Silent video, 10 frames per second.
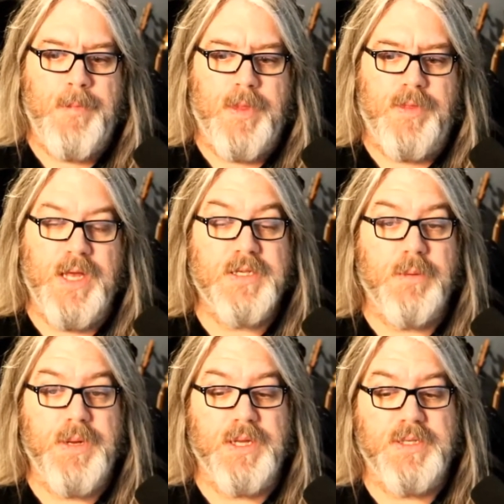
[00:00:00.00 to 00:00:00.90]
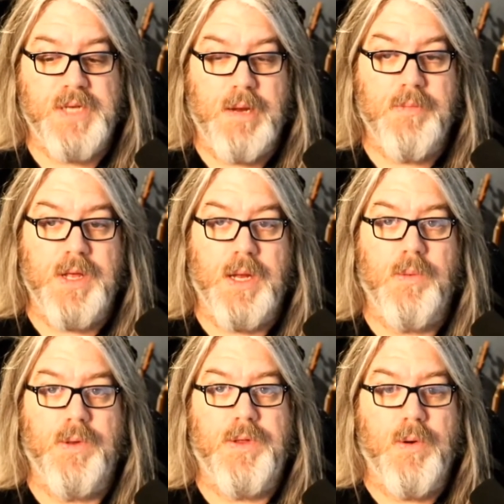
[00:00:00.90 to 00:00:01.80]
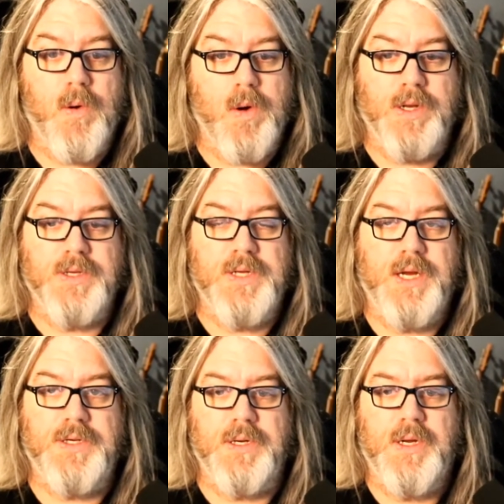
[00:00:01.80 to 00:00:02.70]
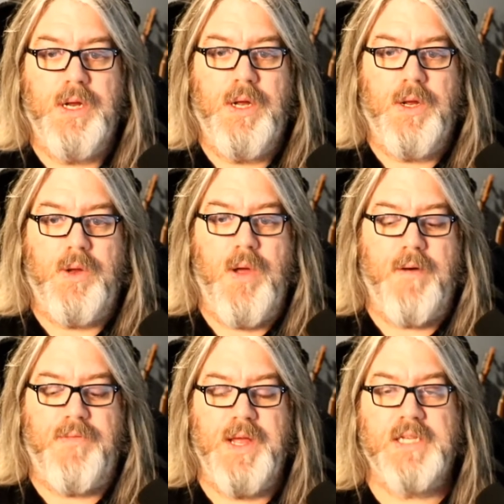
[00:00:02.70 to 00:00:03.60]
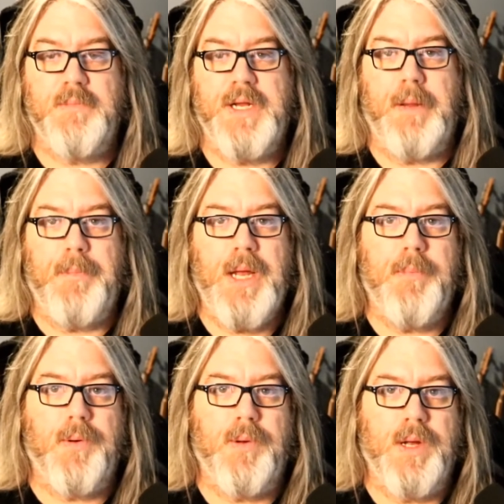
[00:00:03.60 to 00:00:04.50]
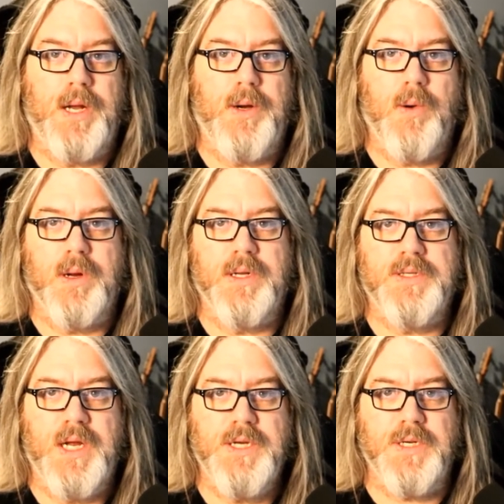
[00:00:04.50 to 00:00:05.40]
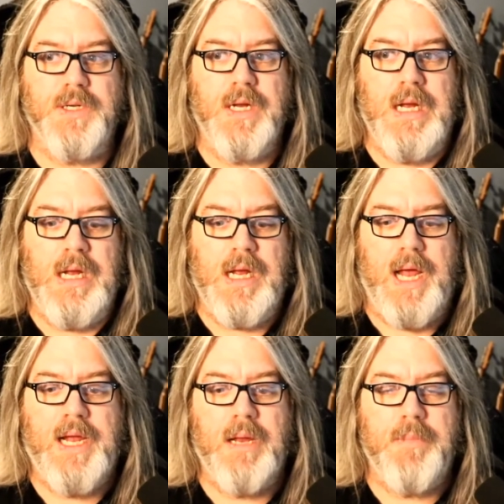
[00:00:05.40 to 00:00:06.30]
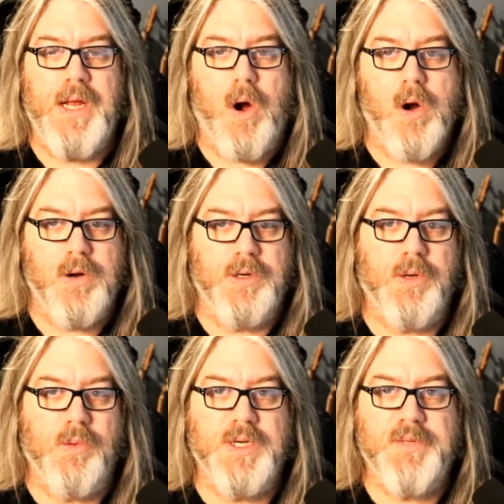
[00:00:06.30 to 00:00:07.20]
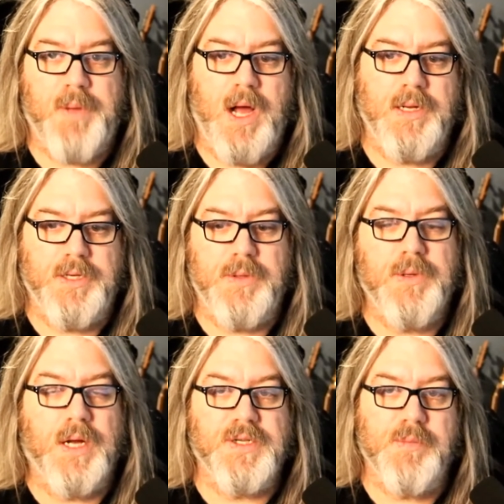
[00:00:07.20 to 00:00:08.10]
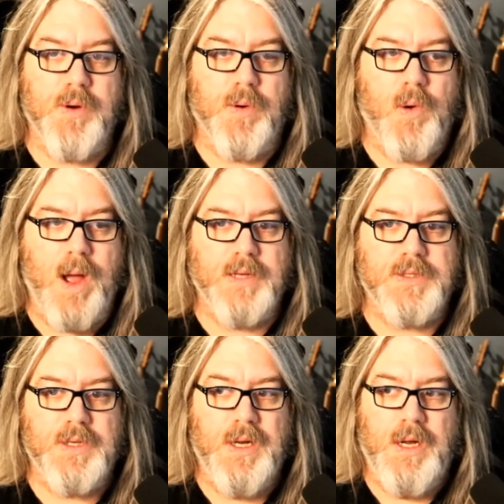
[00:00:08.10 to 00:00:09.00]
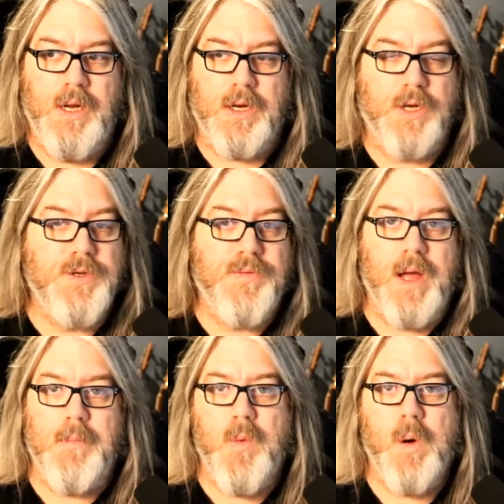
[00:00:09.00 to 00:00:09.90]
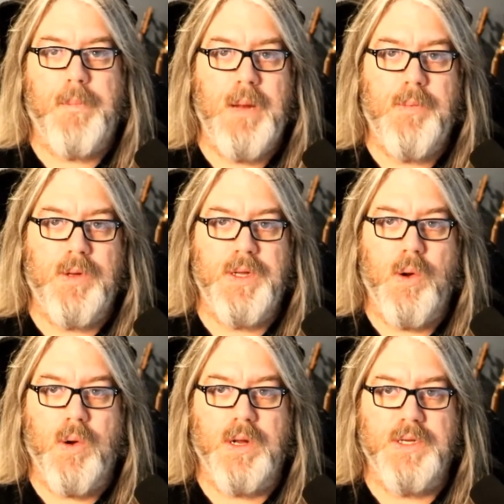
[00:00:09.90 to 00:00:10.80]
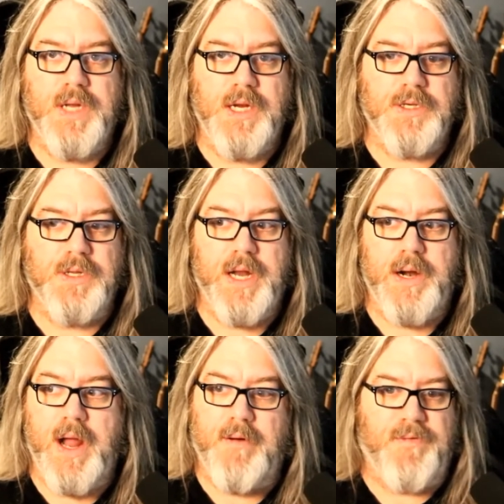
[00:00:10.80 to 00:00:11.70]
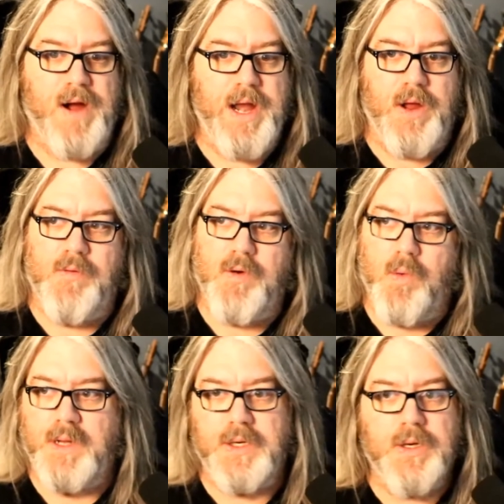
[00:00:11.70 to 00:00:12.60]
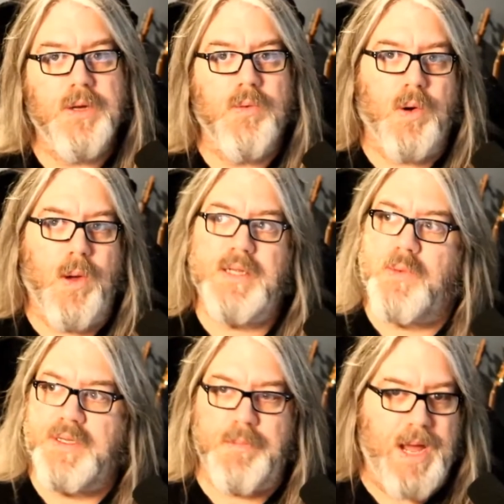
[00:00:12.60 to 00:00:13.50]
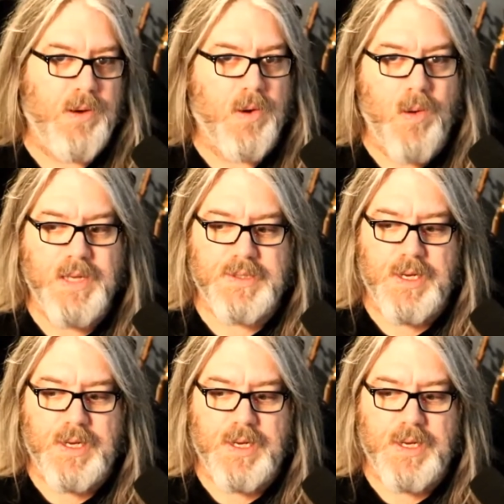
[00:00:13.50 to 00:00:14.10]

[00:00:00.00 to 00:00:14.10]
This can be the same thing with your organization. You have this many people in an organization, it can be harder to respond to customer requests because you've got more people in the organization that are now fighting over what's a good request and what's a bad request,